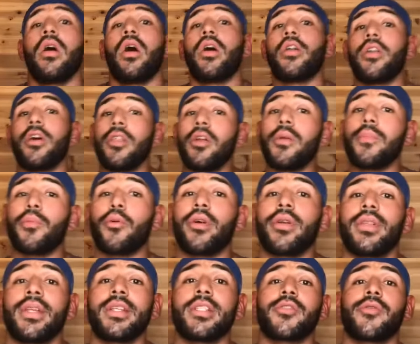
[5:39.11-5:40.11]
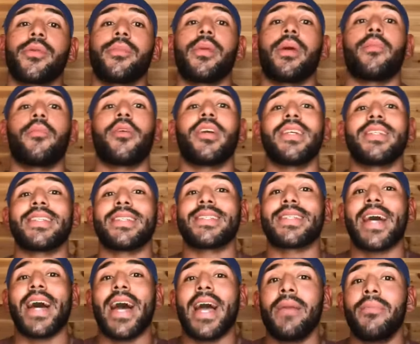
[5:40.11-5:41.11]
Another important thing to remember is the
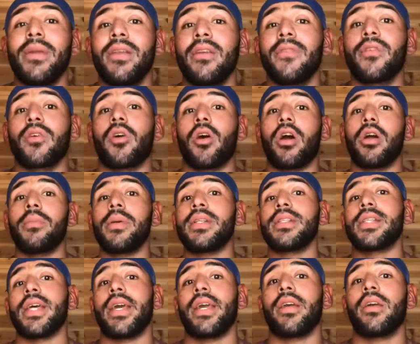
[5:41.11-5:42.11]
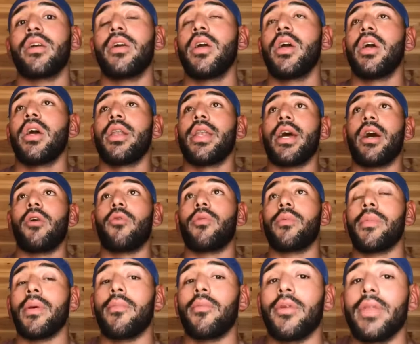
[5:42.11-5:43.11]
timing of the carb intake. Now,
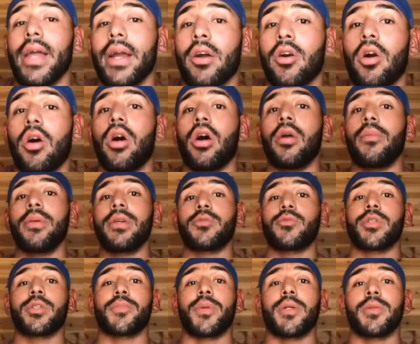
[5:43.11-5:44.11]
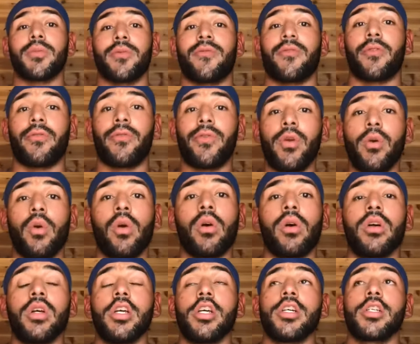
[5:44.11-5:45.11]
remember that carb is responsible for
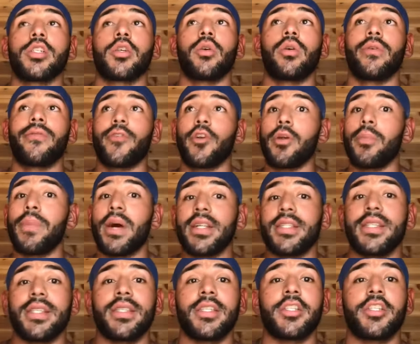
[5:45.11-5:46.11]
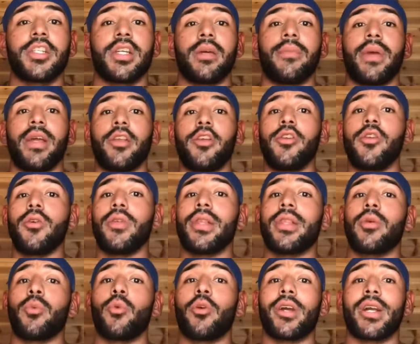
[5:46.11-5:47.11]
fuel. So if you're about to hit the gym and you know
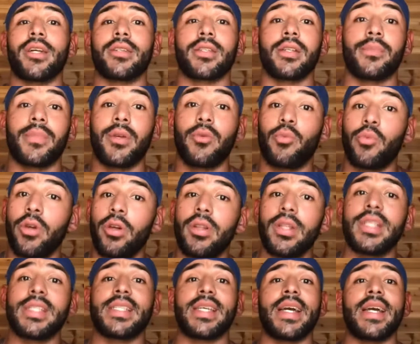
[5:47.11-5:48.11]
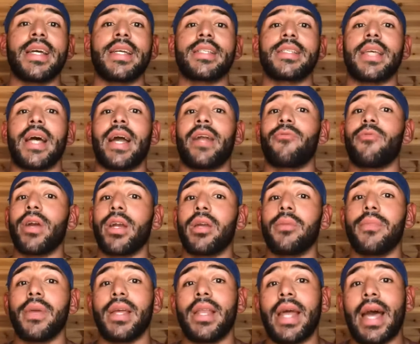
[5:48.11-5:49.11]
that the workout is going to be real intense, I'd
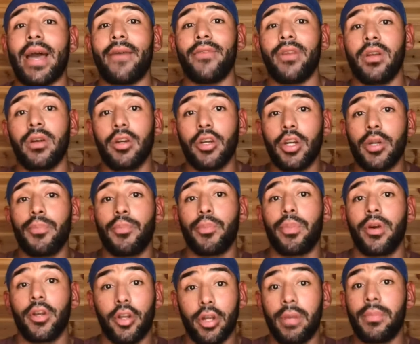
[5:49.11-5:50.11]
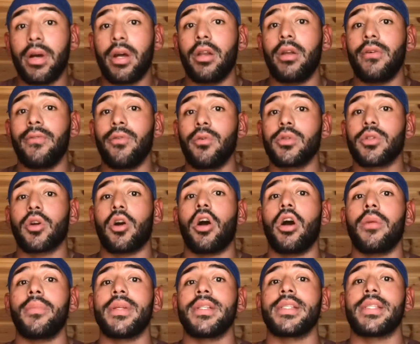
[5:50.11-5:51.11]
recommend having a good amount of those
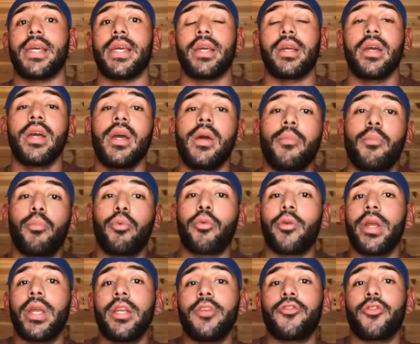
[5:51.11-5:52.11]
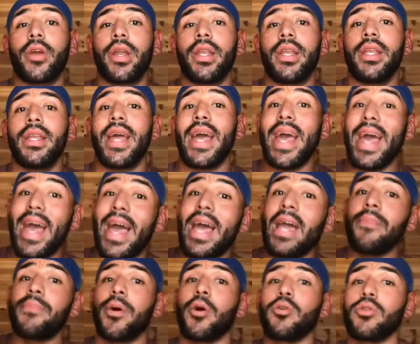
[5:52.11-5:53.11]
carb intake pre-training
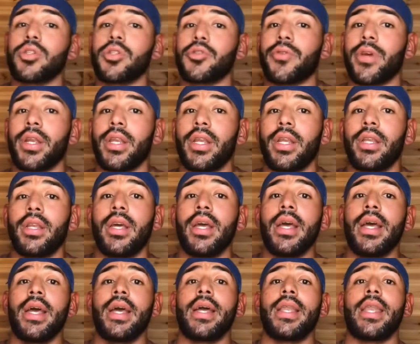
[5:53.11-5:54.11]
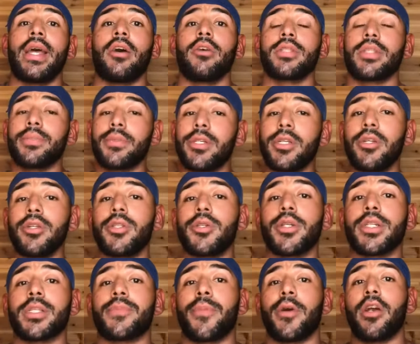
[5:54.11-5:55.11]
and post-training. Now, it's up to you to
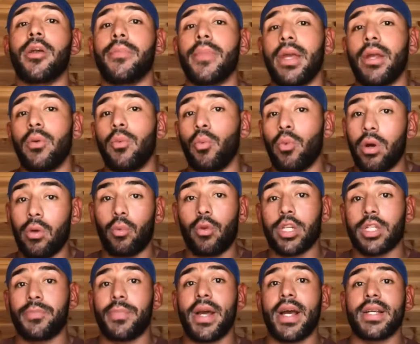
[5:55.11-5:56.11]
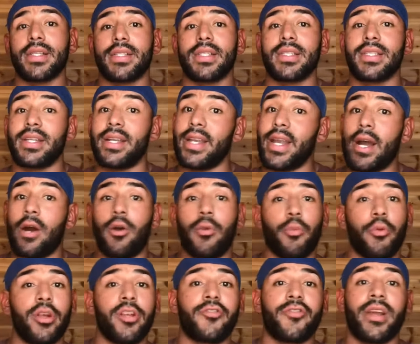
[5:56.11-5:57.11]
experiment what works best. Is it an hour
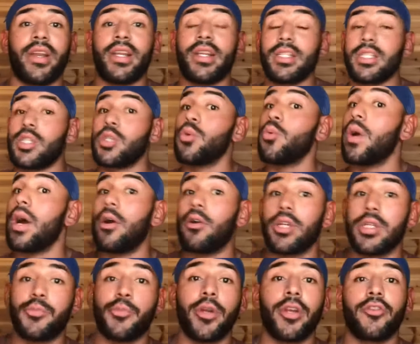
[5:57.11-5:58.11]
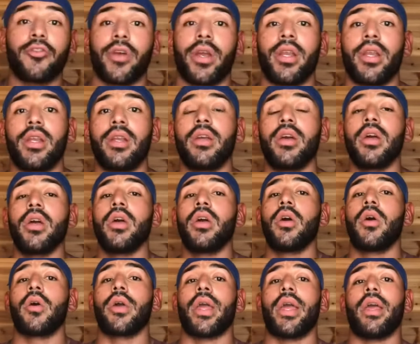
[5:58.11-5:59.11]
pre-training, 2 hours pre-training?
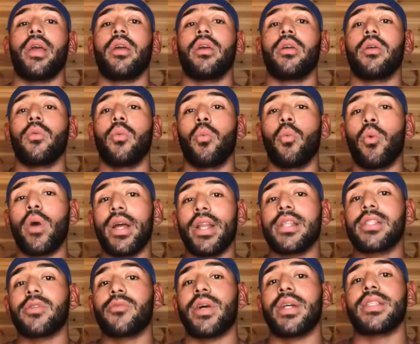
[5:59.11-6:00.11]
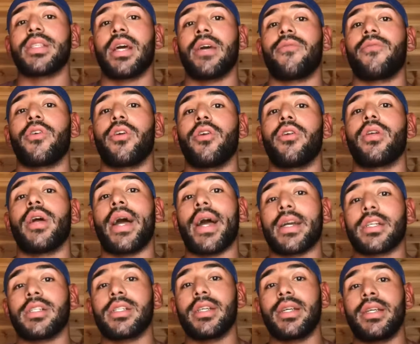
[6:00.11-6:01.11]
Okay, when is the right time for you to
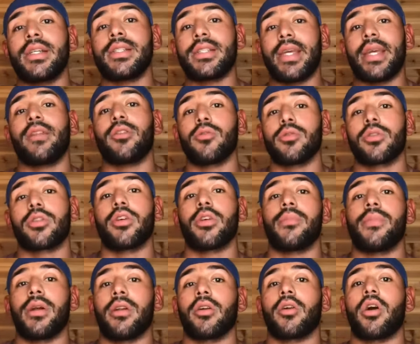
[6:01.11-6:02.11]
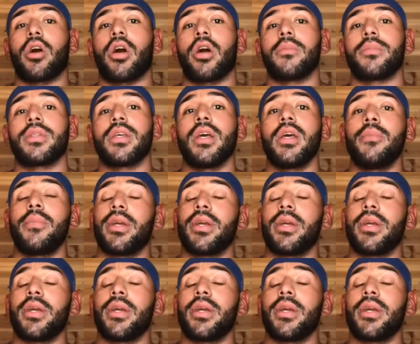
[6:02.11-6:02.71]
actually intake those good amount of carbs?